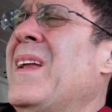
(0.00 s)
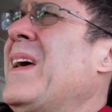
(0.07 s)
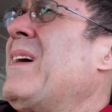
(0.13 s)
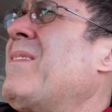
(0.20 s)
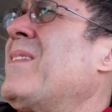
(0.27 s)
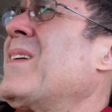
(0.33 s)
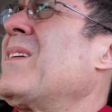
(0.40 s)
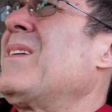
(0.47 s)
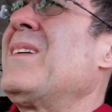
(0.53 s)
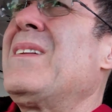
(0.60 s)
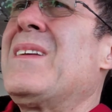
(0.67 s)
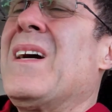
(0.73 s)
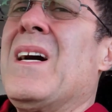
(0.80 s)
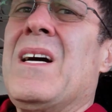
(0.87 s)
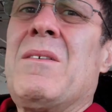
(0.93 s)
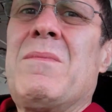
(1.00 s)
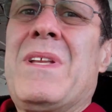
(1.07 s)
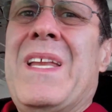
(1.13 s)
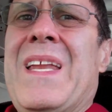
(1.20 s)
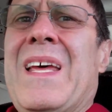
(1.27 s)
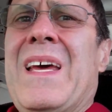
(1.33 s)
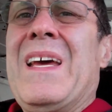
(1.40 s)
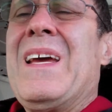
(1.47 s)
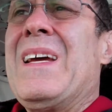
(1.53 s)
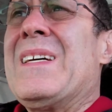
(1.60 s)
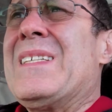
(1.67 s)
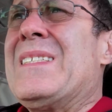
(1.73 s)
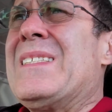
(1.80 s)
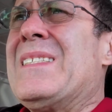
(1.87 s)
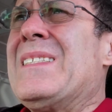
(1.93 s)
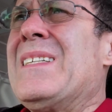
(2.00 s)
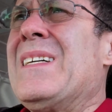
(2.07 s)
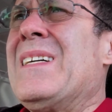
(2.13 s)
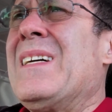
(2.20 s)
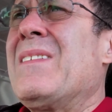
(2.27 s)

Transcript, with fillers: having a good time today. I